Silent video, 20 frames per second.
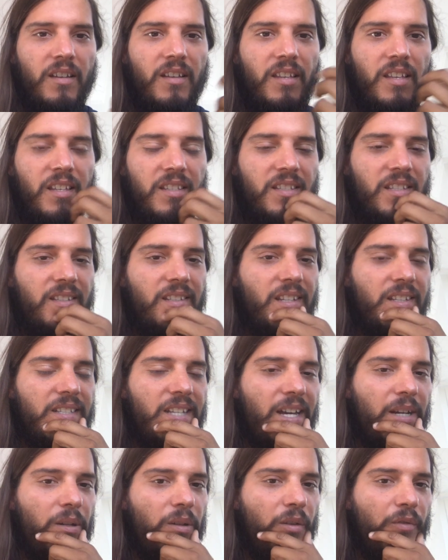is in the
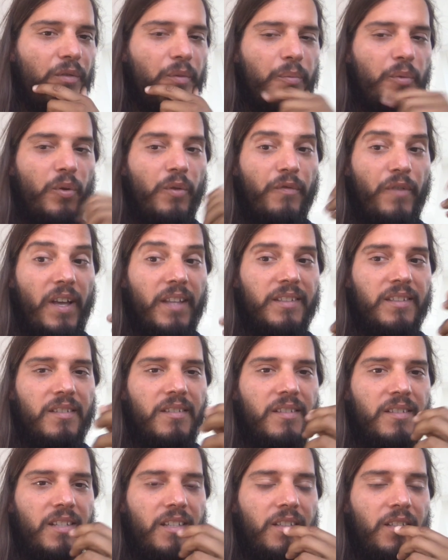title of the book,
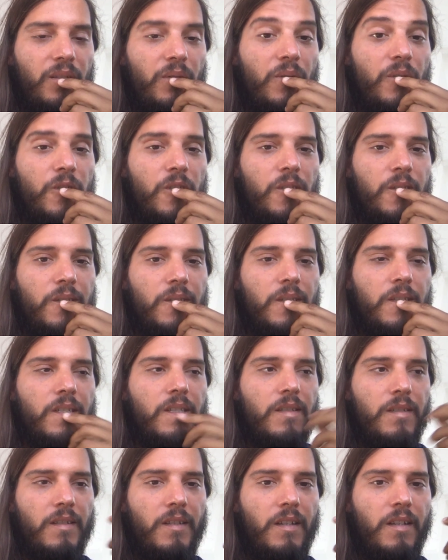Fantasies and
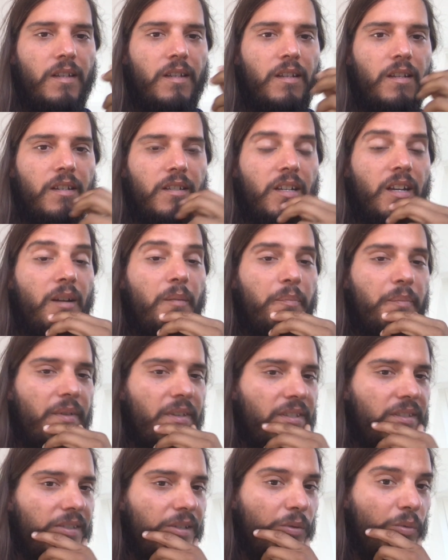Illusions, uh,
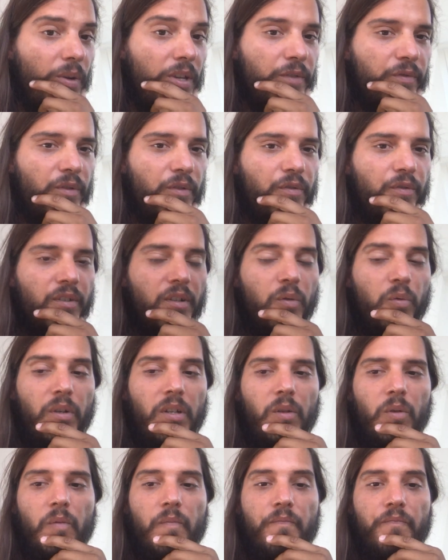Compass, The Quest for Free
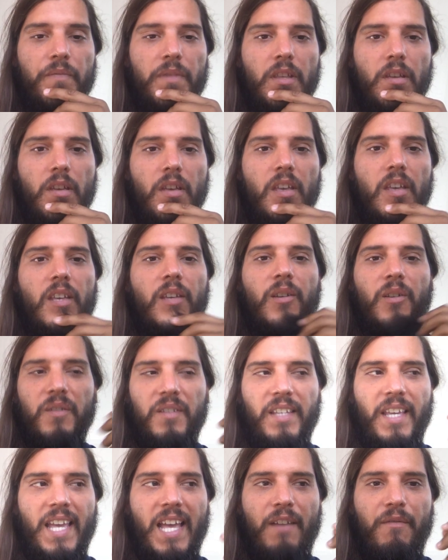Will, because
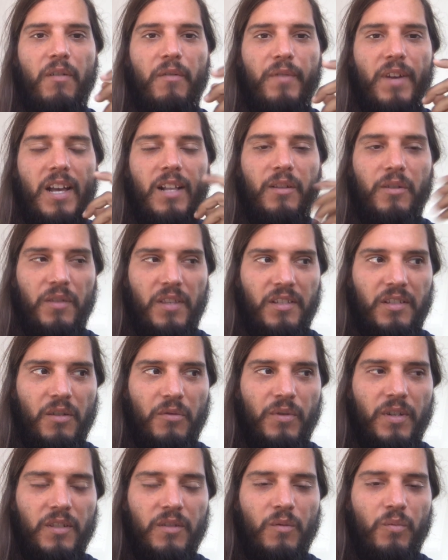they have a value. There's a
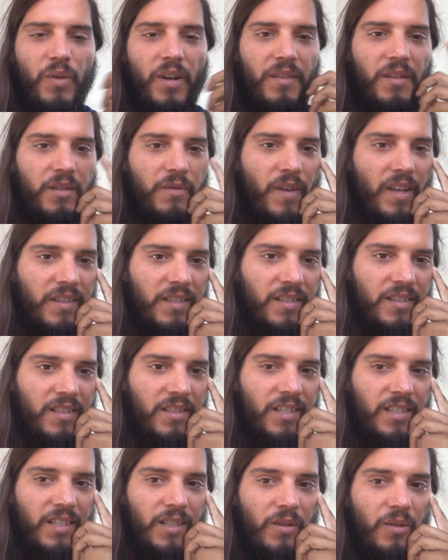reason why there's
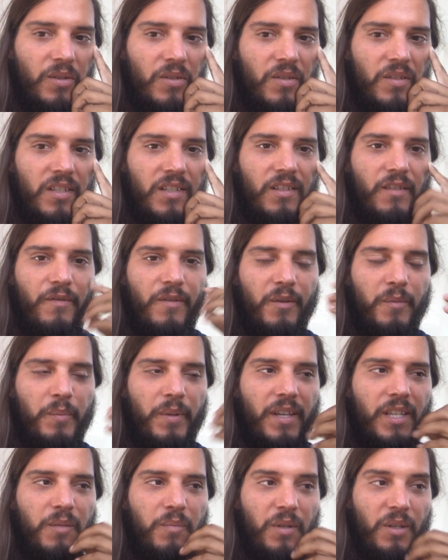fantasies and illusions in the first
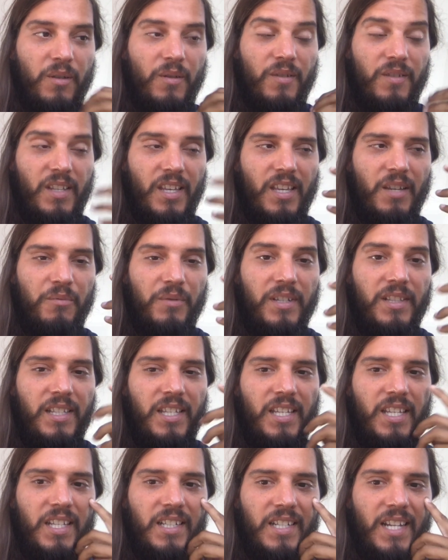place, because they
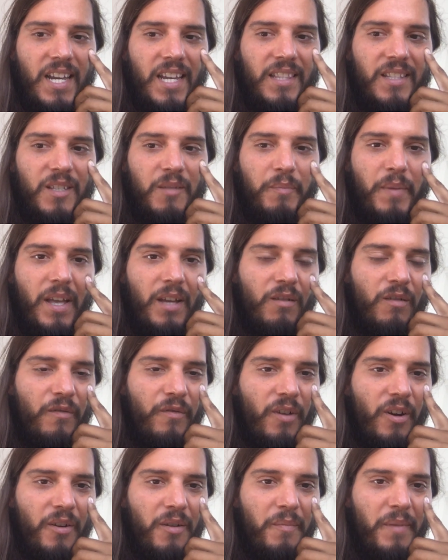really ignite the spark of
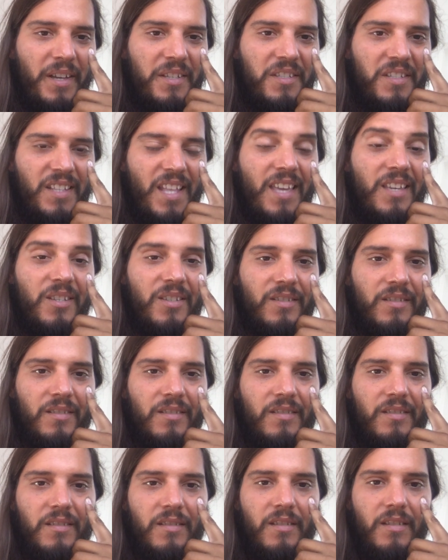our imagination.
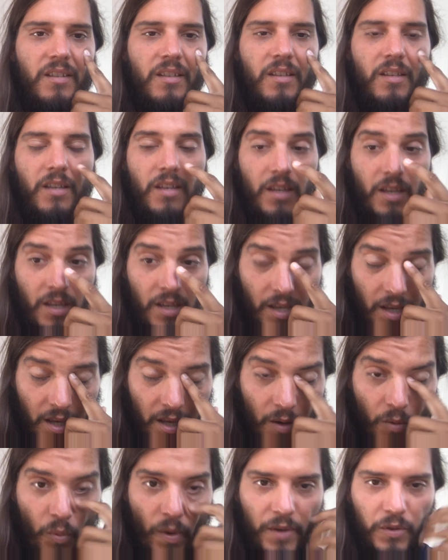
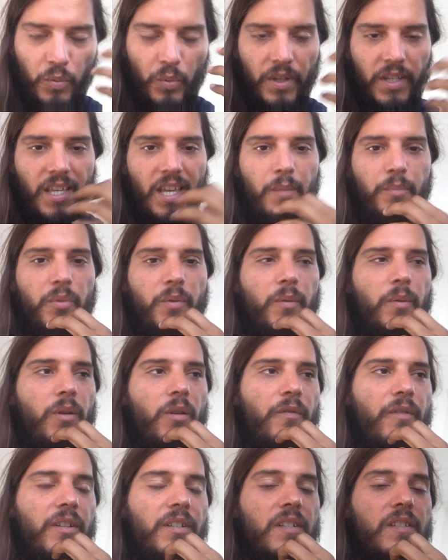Once we're capable
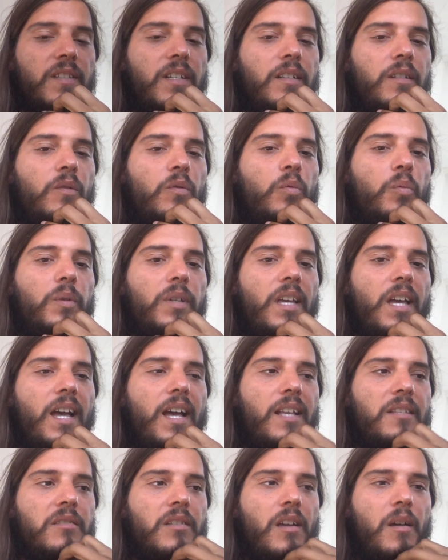of understanding who we
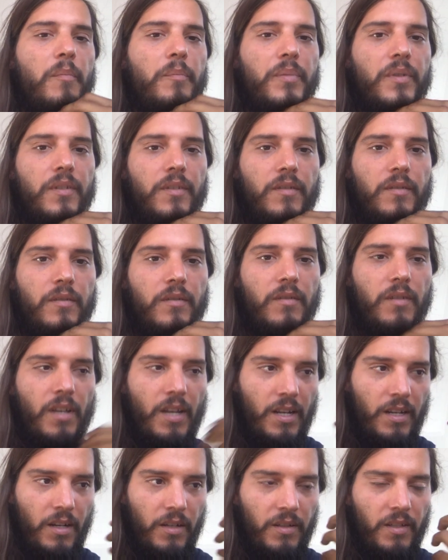are as Compass,
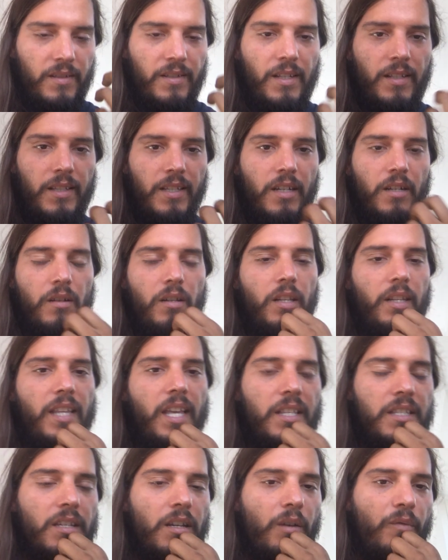and understanding our
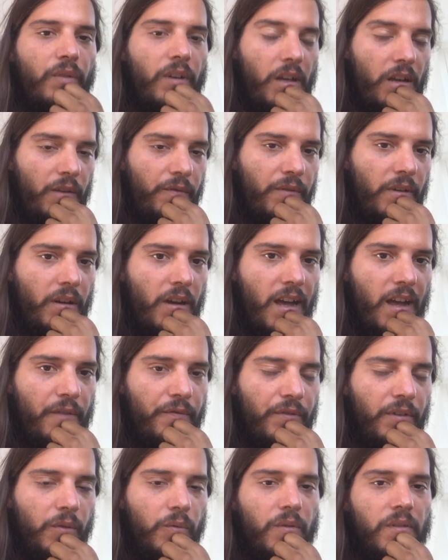nature of love, our high
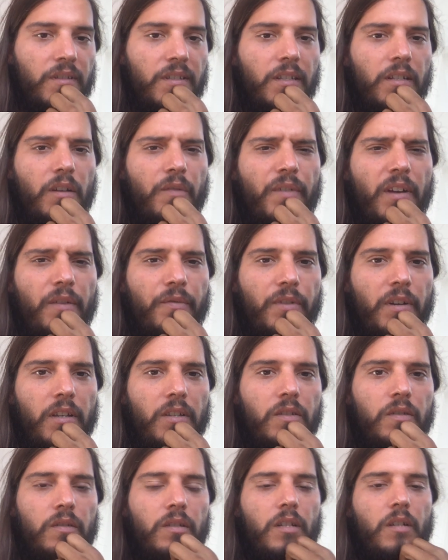frequency and our
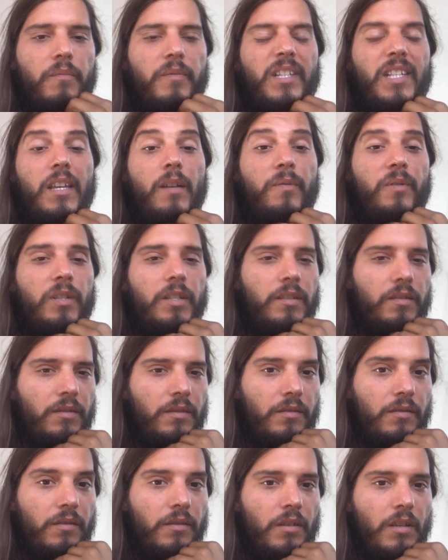vibration, our
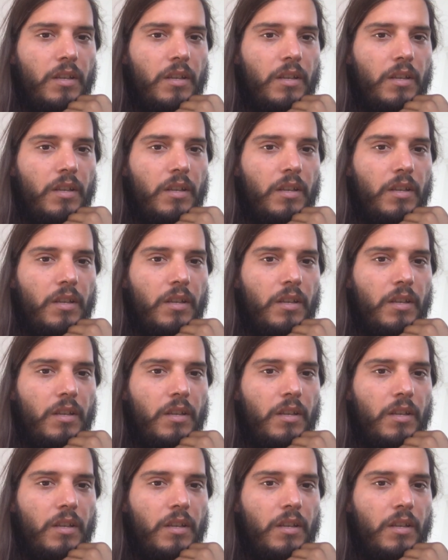benevolence,